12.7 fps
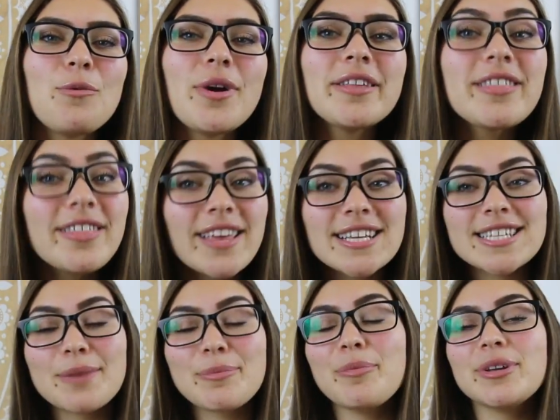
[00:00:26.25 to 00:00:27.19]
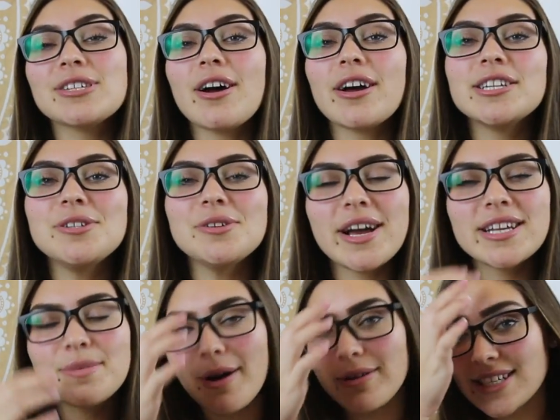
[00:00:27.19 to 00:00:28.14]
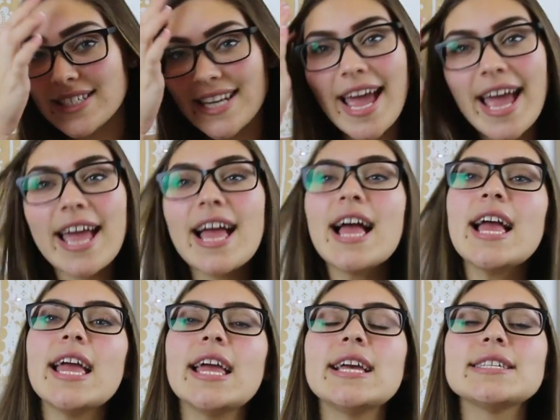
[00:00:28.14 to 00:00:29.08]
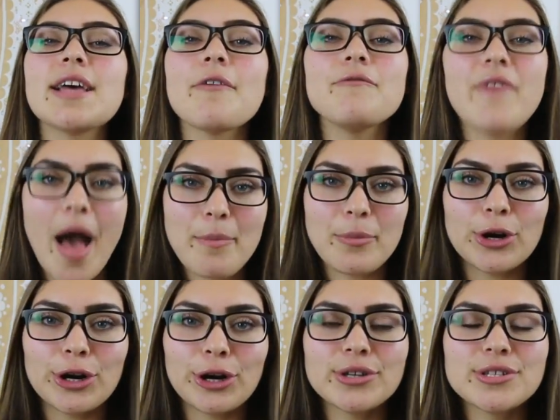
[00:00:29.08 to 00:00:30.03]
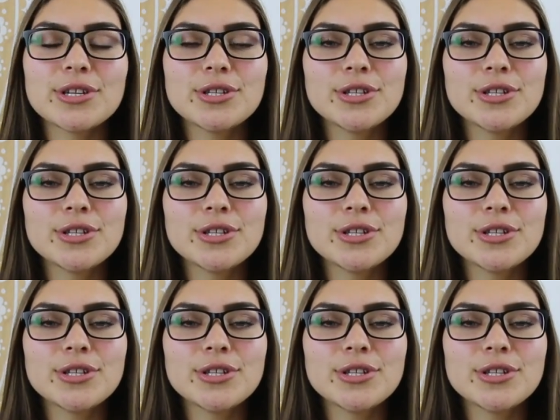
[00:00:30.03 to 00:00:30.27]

one of the things that I'm going to be talking to you guys about today is fat burners.